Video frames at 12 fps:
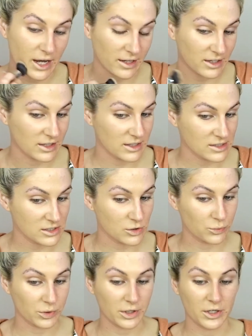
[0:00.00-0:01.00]
I think this is a
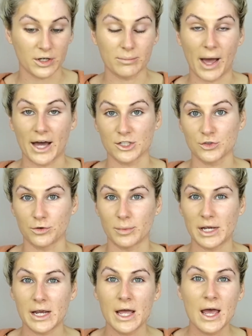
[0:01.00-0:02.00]
really good match for
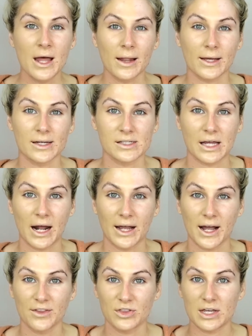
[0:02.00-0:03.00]
me. Like I said, I
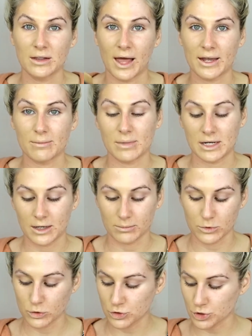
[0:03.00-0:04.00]
got the light medium
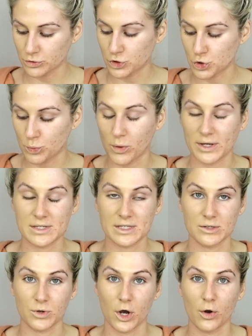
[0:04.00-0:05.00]
neutral
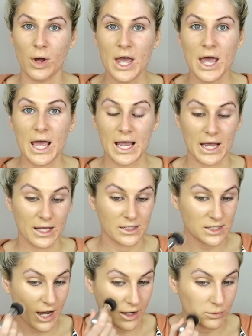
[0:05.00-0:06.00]
2.0,
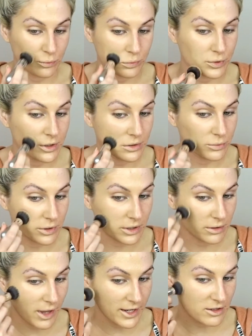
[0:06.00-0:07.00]
and I really, really
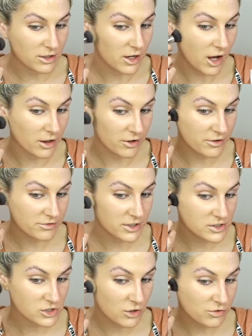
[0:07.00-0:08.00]
like the color of
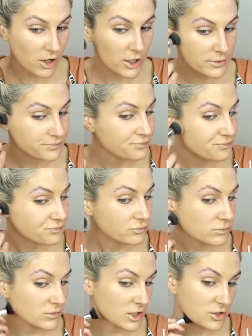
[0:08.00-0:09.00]
this so far.
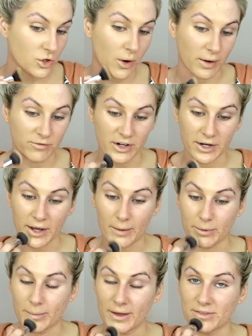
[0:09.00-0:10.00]
So I'm very
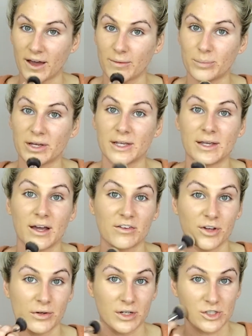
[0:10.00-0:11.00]
happy about that. Picking out
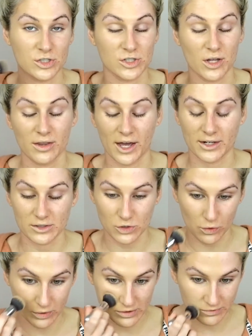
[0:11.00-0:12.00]
foundations online is
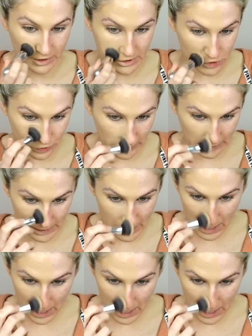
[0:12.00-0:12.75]
always very tricky.